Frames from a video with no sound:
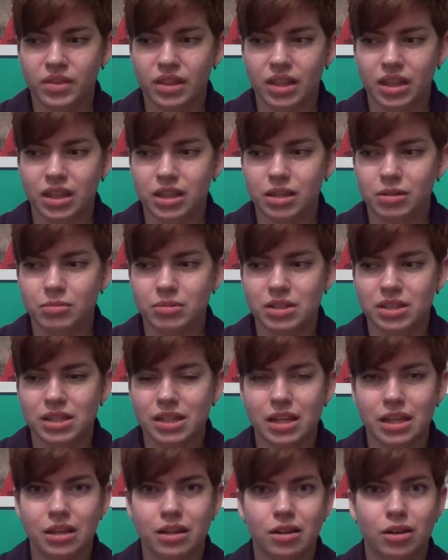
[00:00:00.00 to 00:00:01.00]
like he was
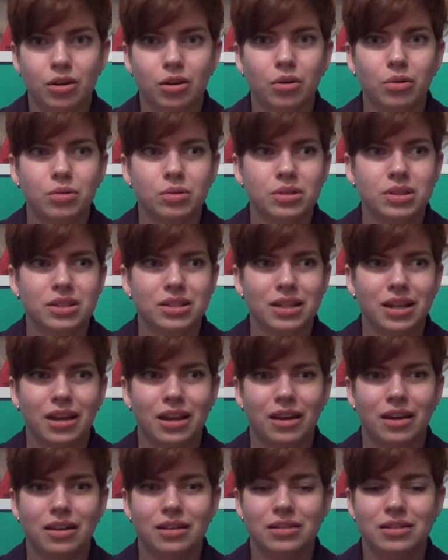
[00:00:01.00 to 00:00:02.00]
seeing a ghost,
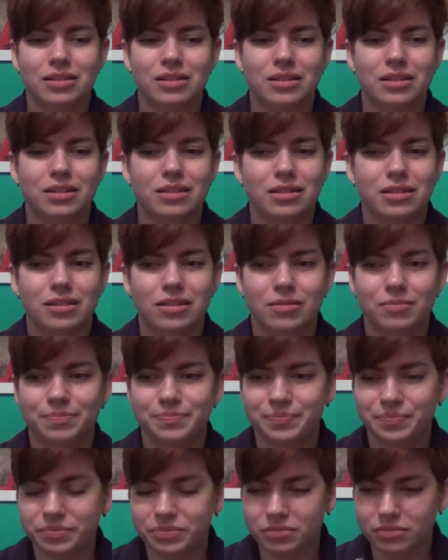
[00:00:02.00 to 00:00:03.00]
and
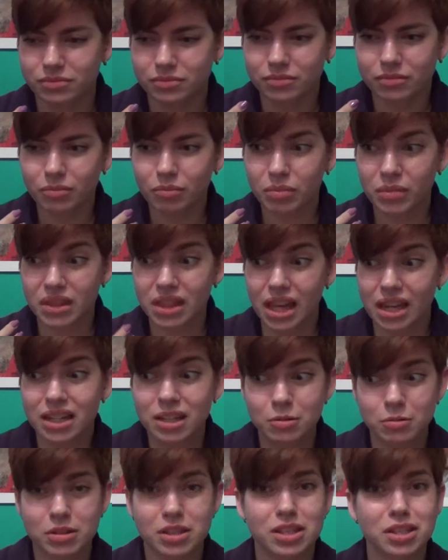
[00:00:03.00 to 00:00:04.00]
that he
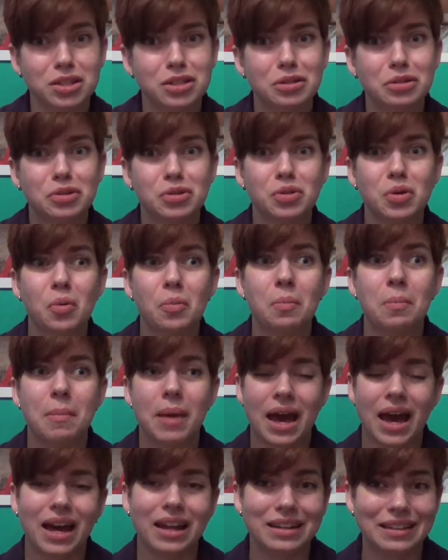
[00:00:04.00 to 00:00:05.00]
was still so
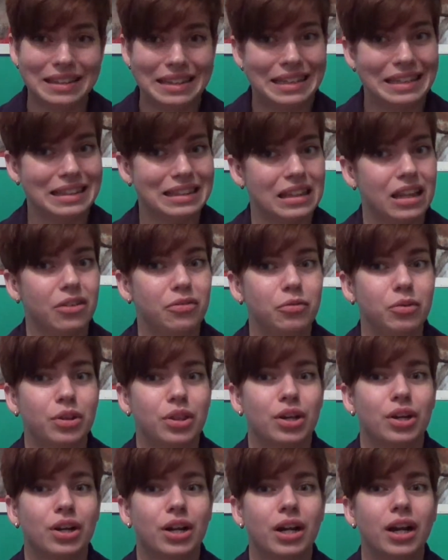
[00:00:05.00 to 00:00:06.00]
madly in love with
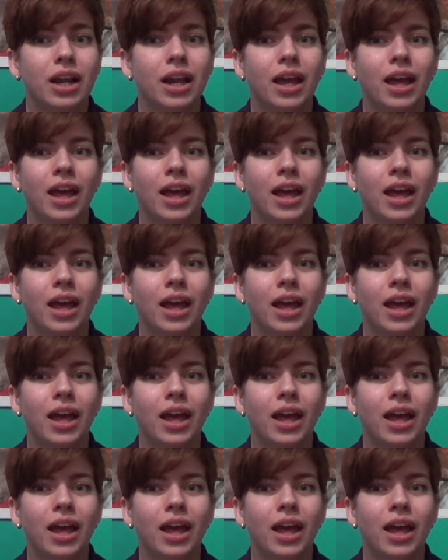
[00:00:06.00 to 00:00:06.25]
her.